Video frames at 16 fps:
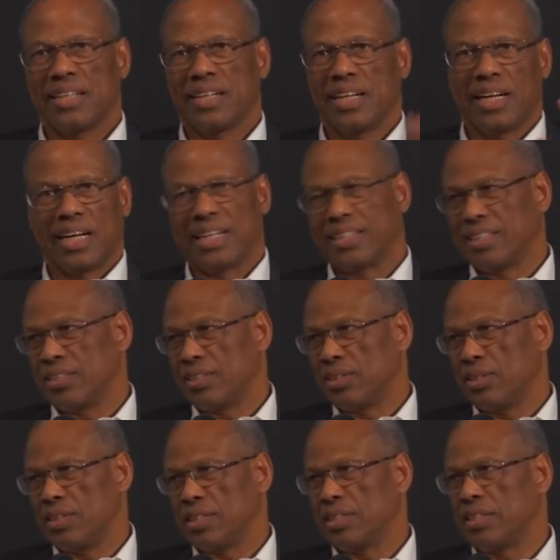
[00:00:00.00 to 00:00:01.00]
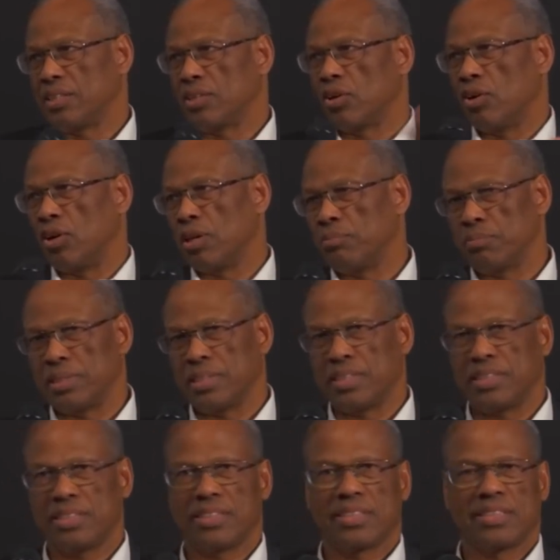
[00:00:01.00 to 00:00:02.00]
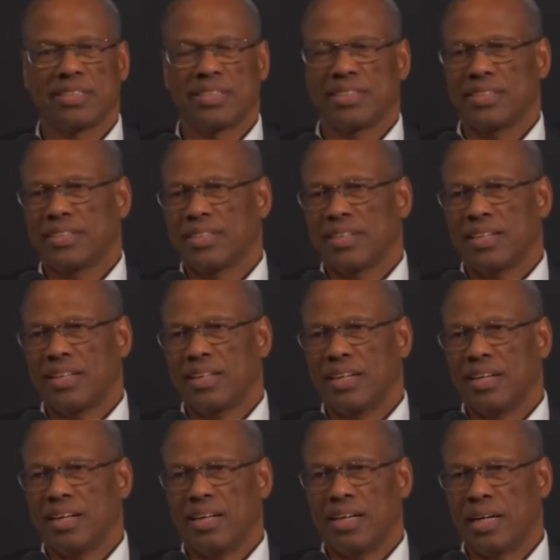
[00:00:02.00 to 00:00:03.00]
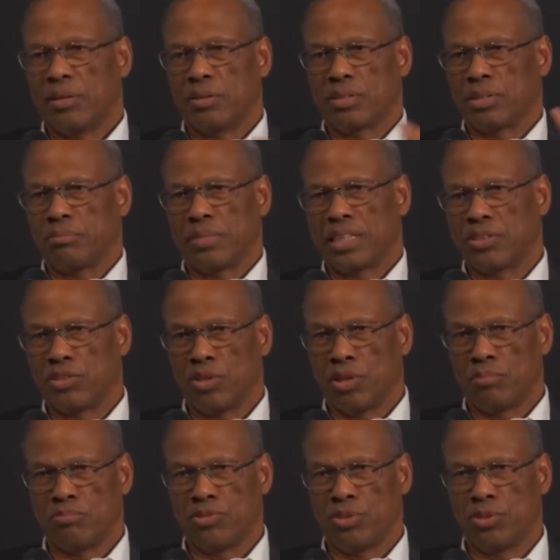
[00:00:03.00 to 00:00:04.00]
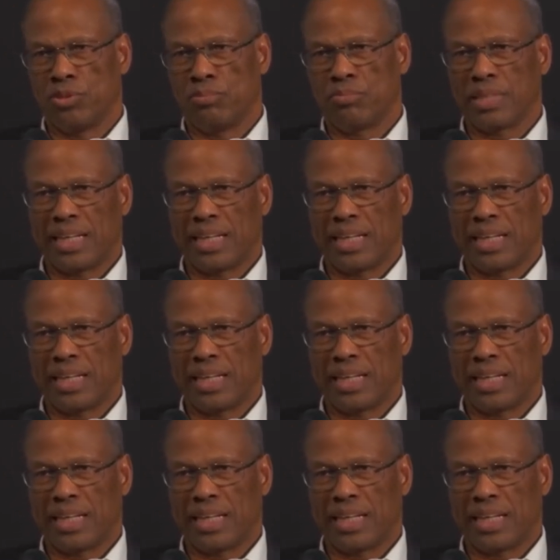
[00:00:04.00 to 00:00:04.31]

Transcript: I didn't know it. He called me. Uh, I was in my dorm room.